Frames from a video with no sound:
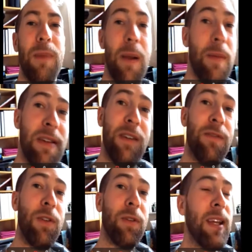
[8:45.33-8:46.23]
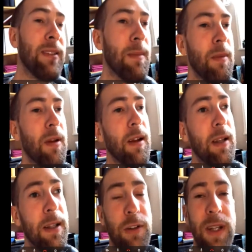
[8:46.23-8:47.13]
But if you take them
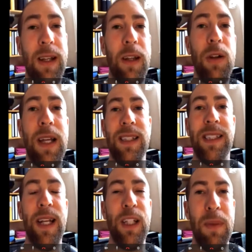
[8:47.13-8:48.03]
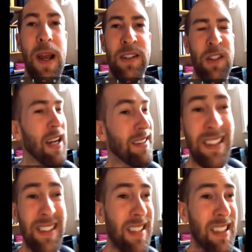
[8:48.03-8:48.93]
and you take a look at the sales page and you're like,
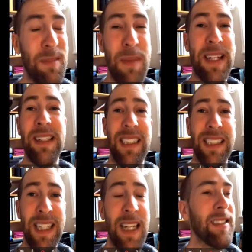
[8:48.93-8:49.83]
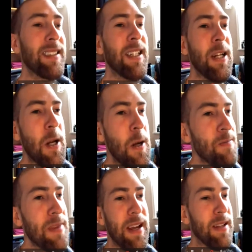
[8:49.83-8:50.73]
this doesn't make any sense,
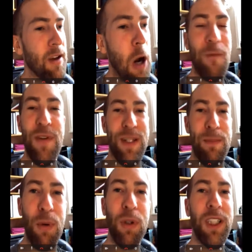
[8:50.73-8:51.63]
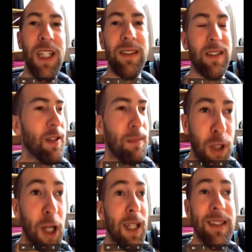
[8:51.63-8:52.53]
it's obvious bullshit, the
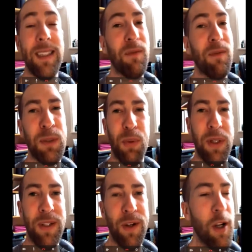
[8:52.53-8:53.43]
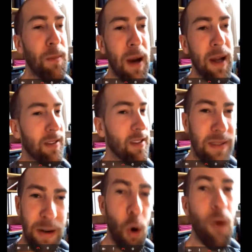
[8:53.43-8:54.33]
product itself is pretty good, but
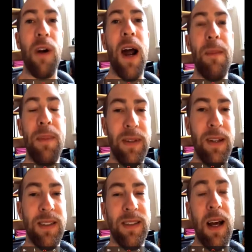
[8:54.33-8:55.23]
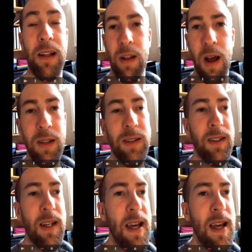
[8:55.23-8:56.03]
they're overhyping this a lot,